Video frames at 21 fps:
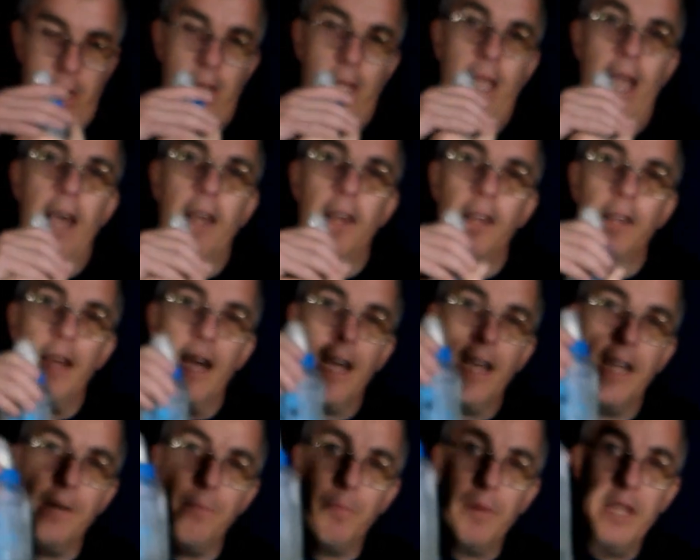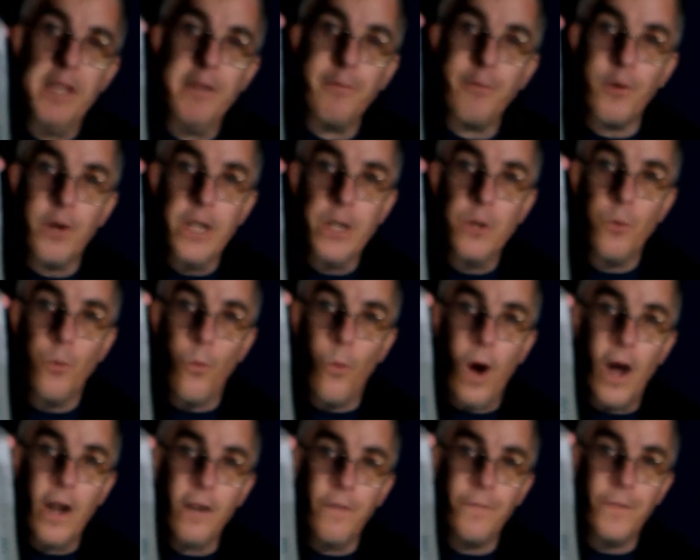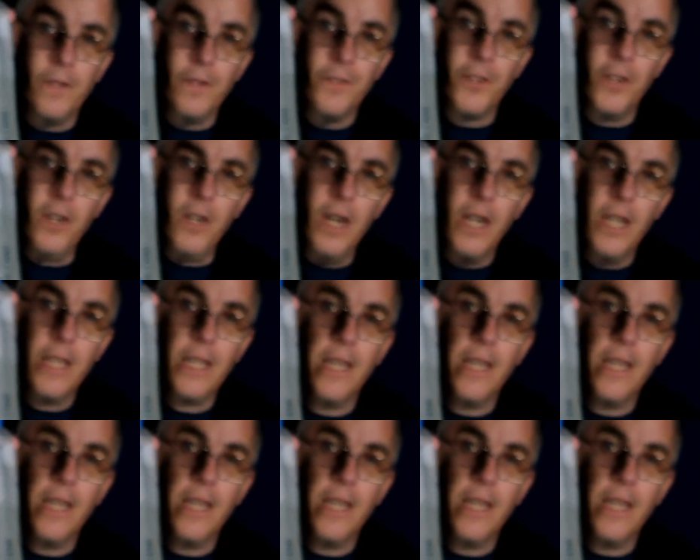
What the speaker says: Katadyne BeFree water filter